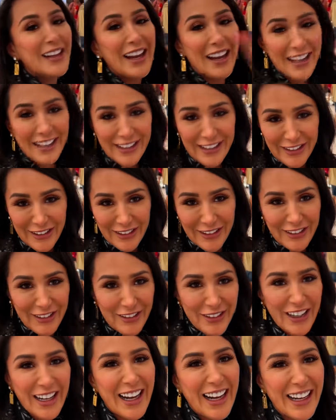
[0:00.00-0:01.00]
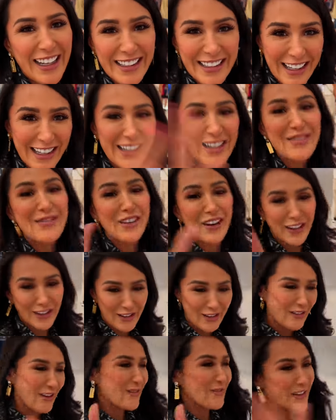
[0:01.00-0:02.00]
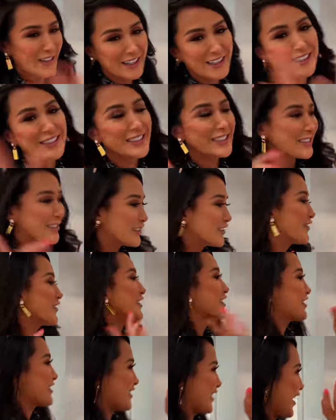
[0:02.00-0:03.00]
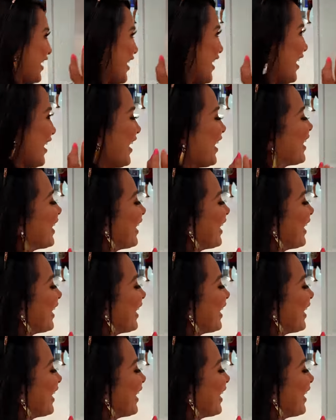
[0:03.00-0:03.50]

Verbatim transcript: canceled because I need more than one pair of shoes for sure.